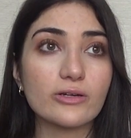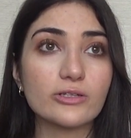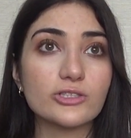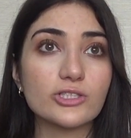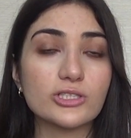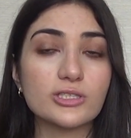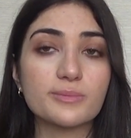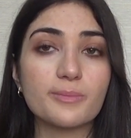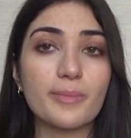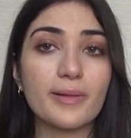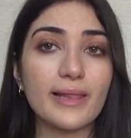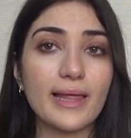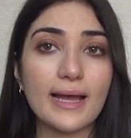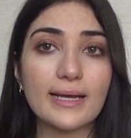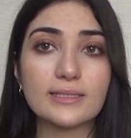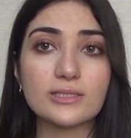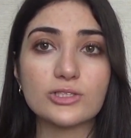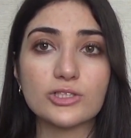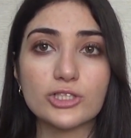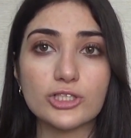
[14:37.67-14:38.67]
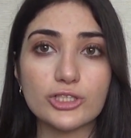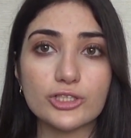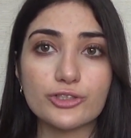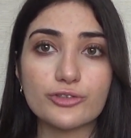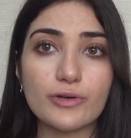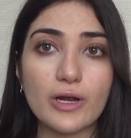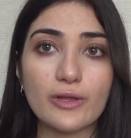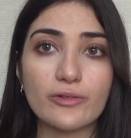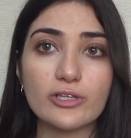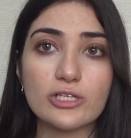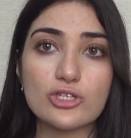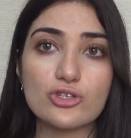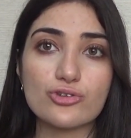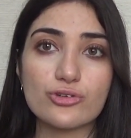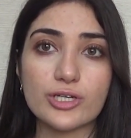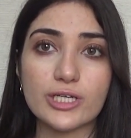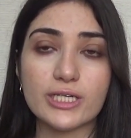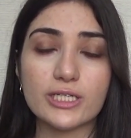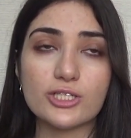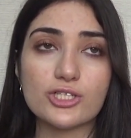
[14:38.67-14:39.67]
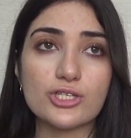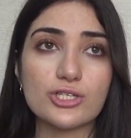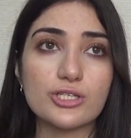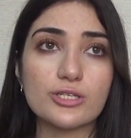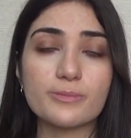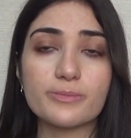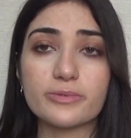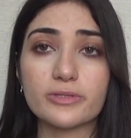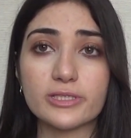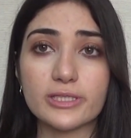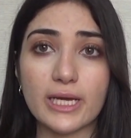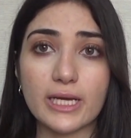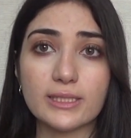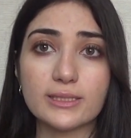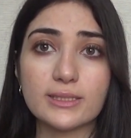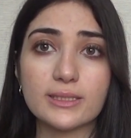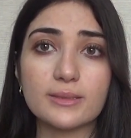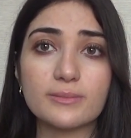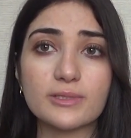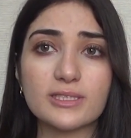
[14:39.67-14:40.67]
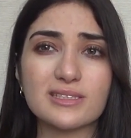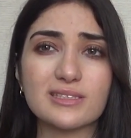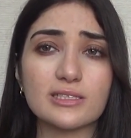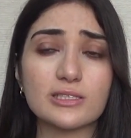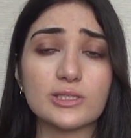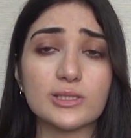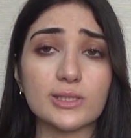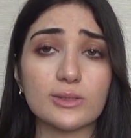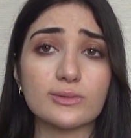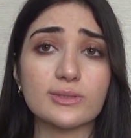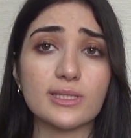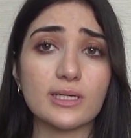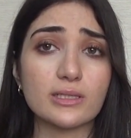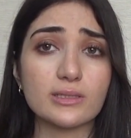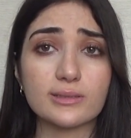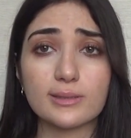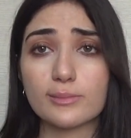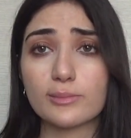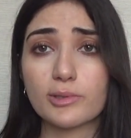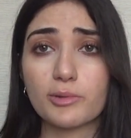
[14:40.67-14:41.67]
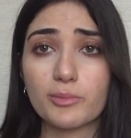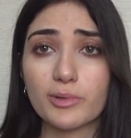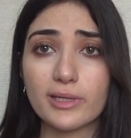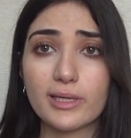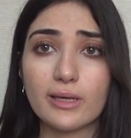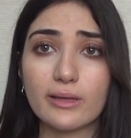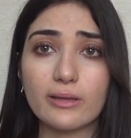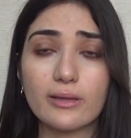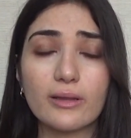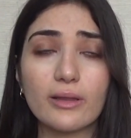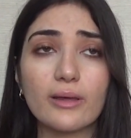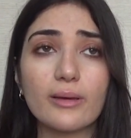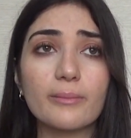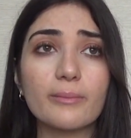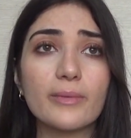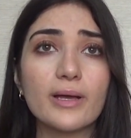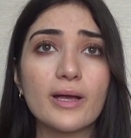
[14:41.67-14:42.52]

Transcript: just plastered around the street just to protect him because he's so scared someone would kill him.